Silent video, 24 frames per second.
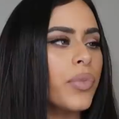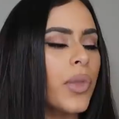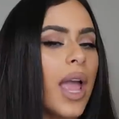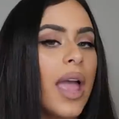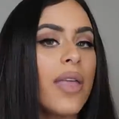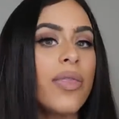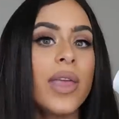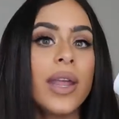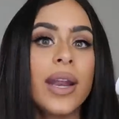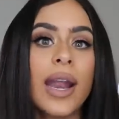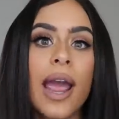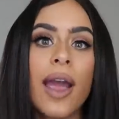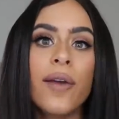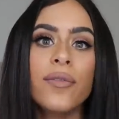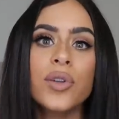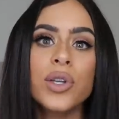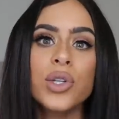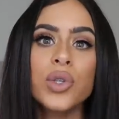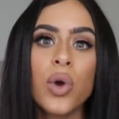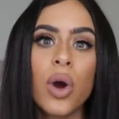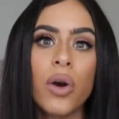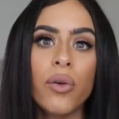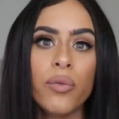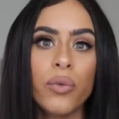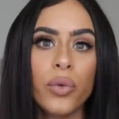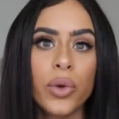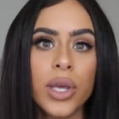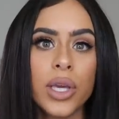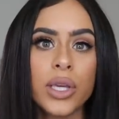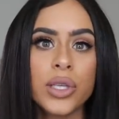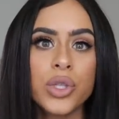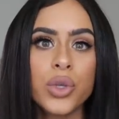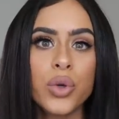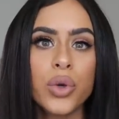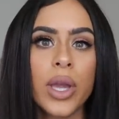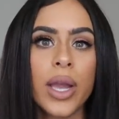And then after twelve
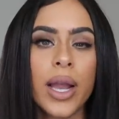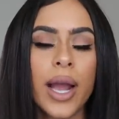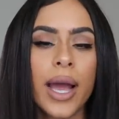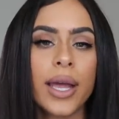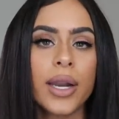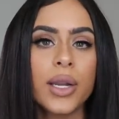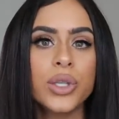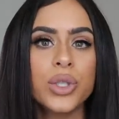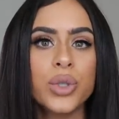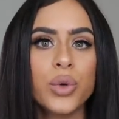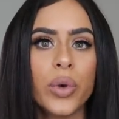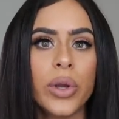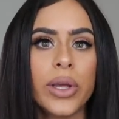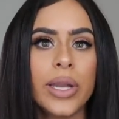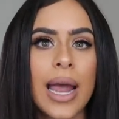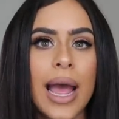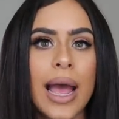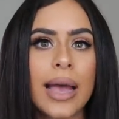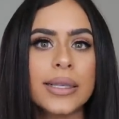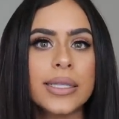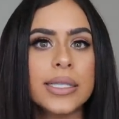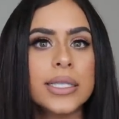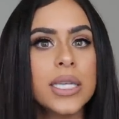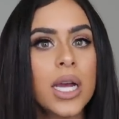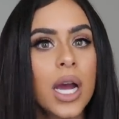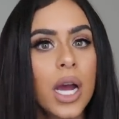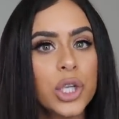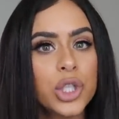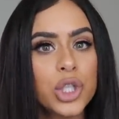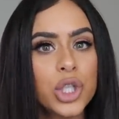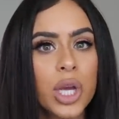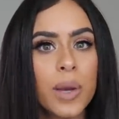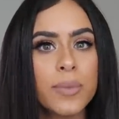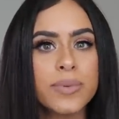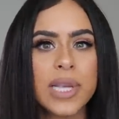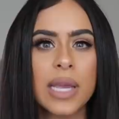weeks, you can kind of do it as
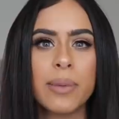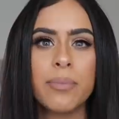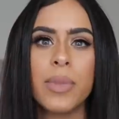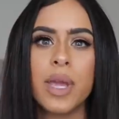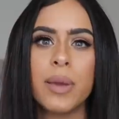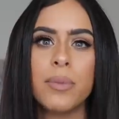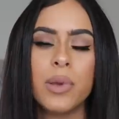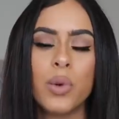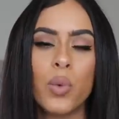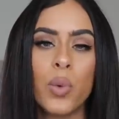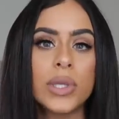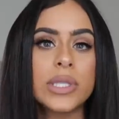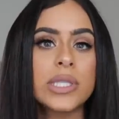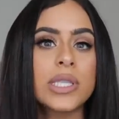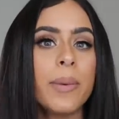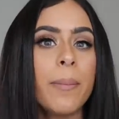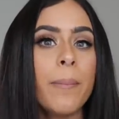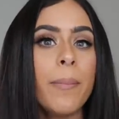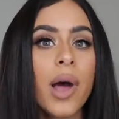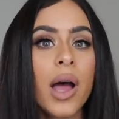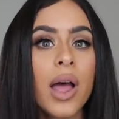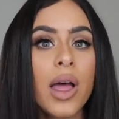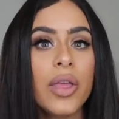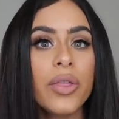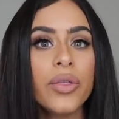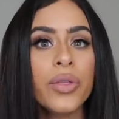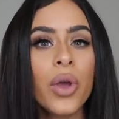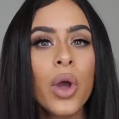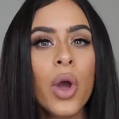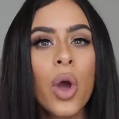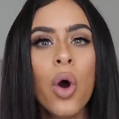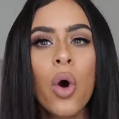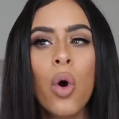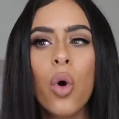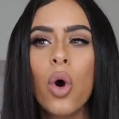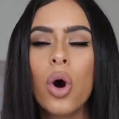touch-ups, like maybe once a month
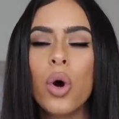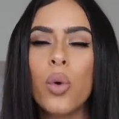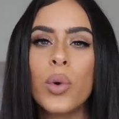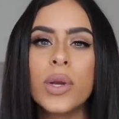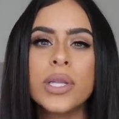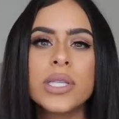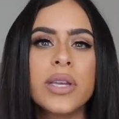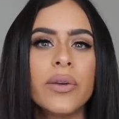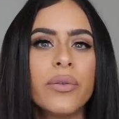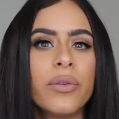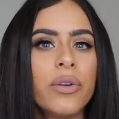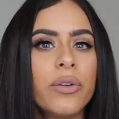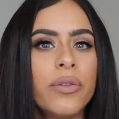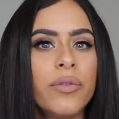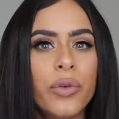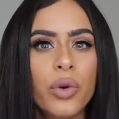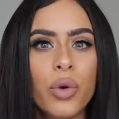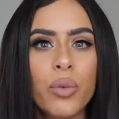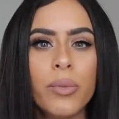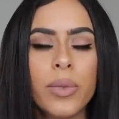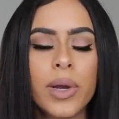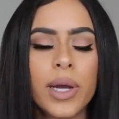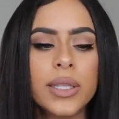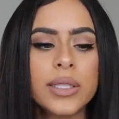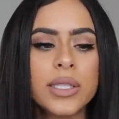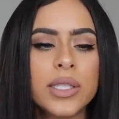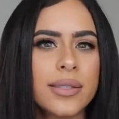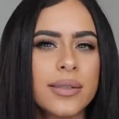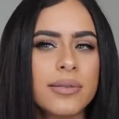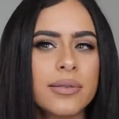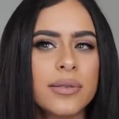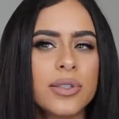or once every few months,